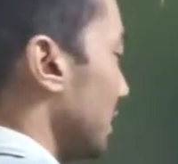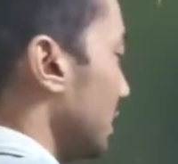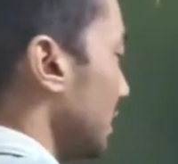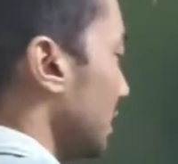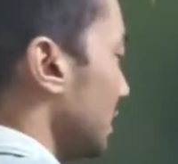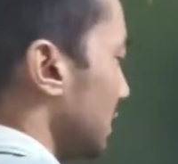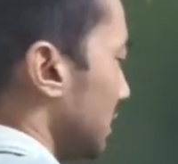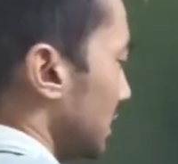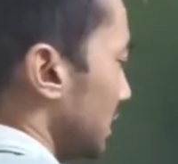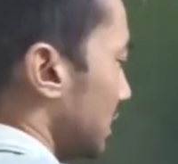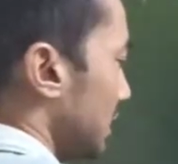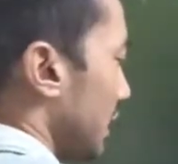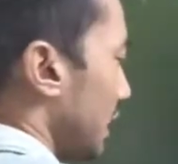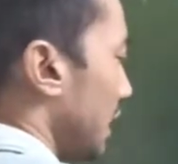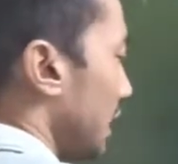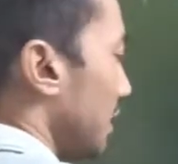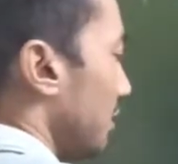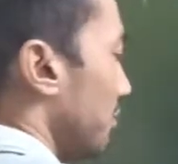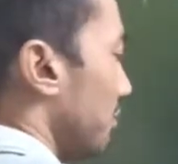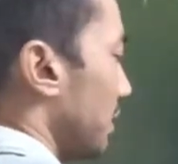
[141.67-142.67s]
it is a
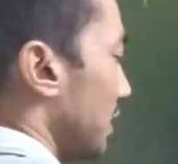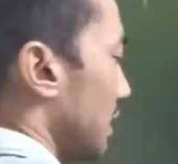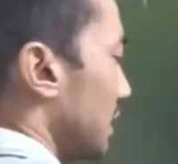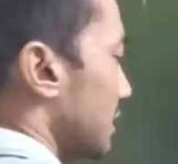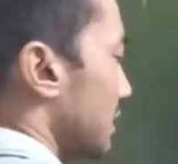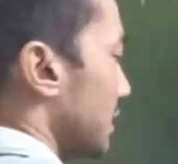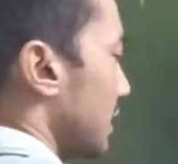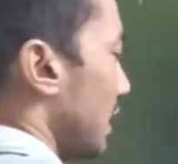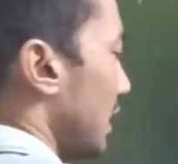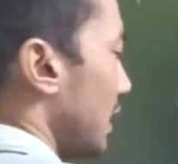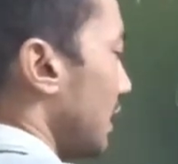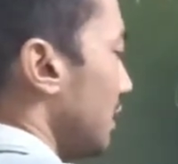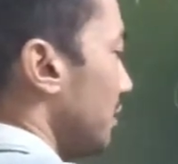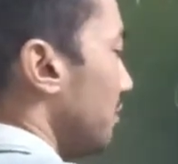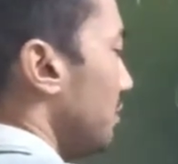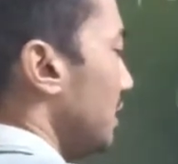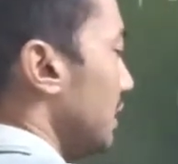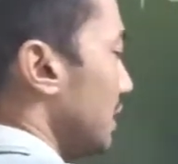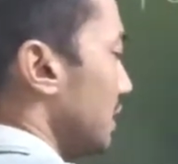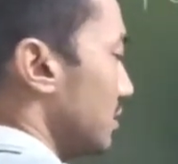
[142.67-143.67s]
plus
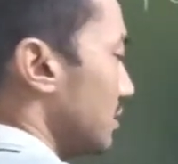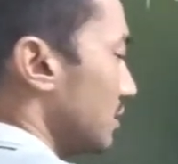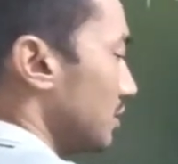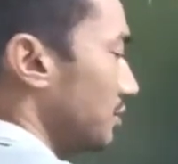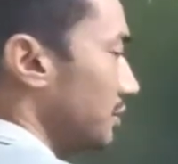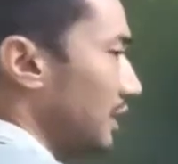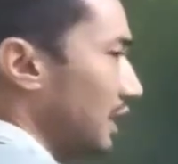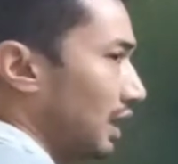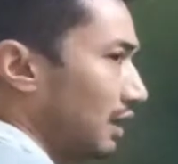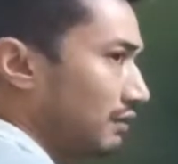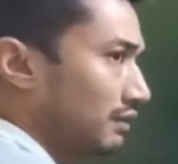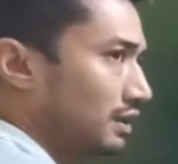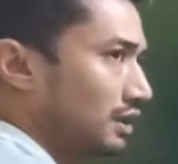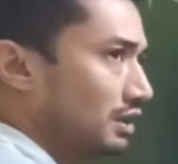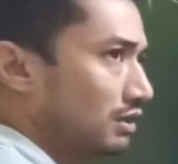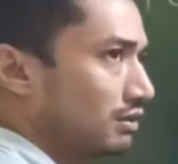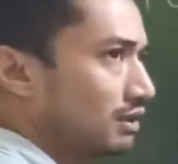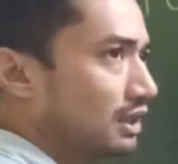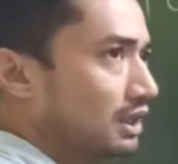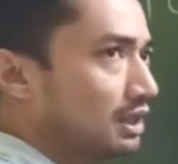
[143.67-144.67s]
ib. So we have the
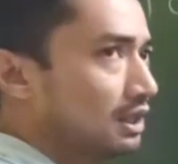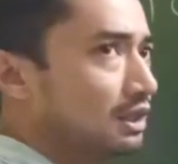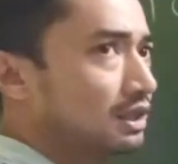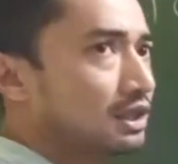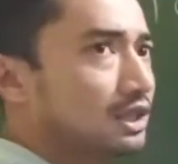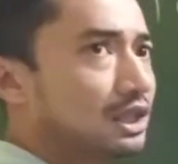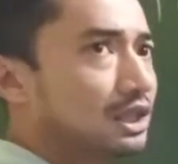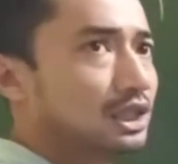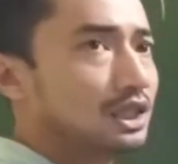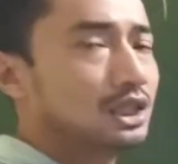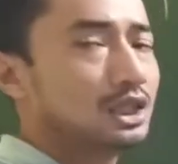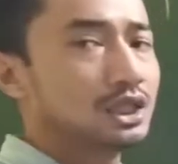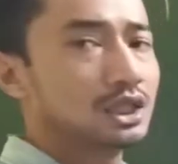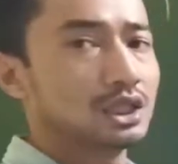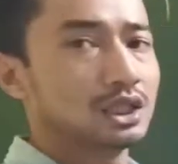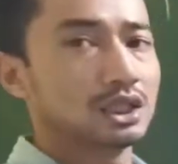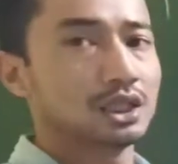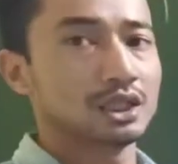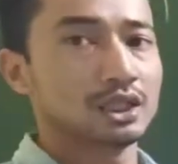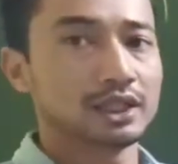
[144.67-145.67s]
real,
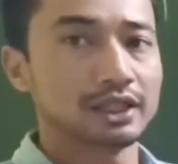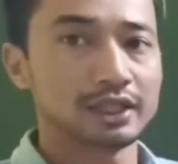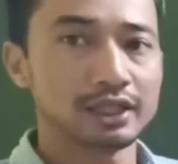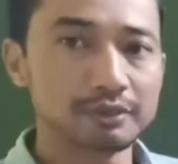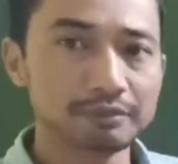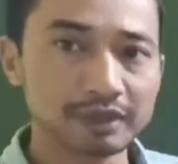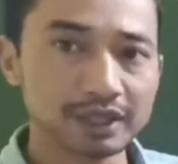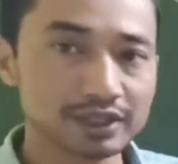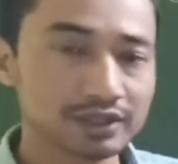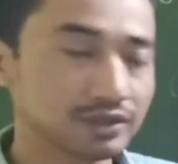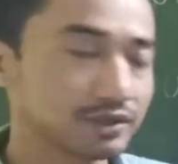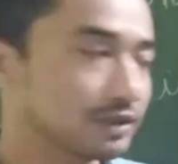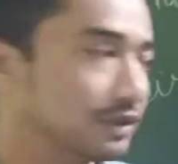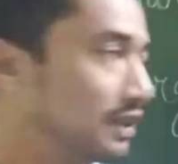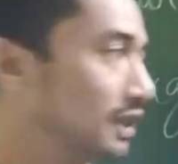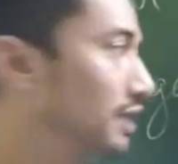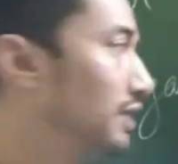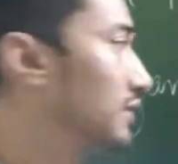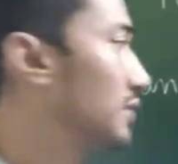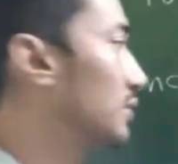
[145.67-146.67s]

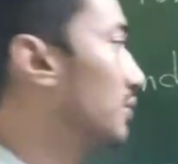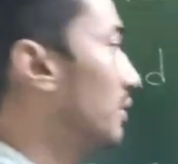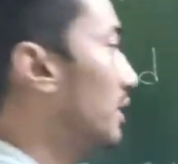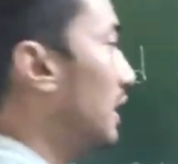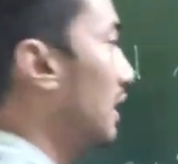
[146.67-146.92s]
imaginary. So what